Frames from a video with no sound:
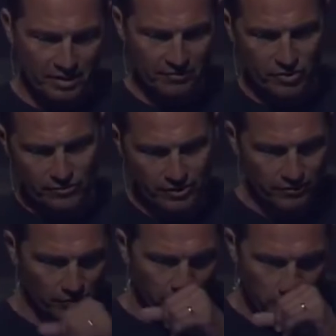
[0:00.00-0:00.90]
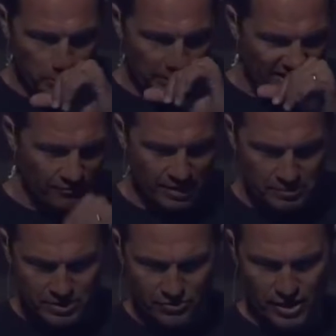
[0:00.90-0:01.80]
If you've ever wondered that
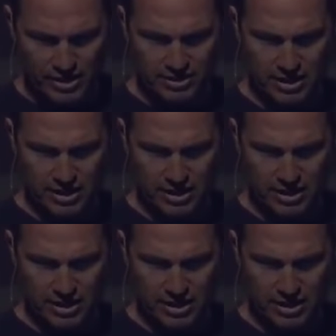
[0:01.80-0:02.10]
famous phrase,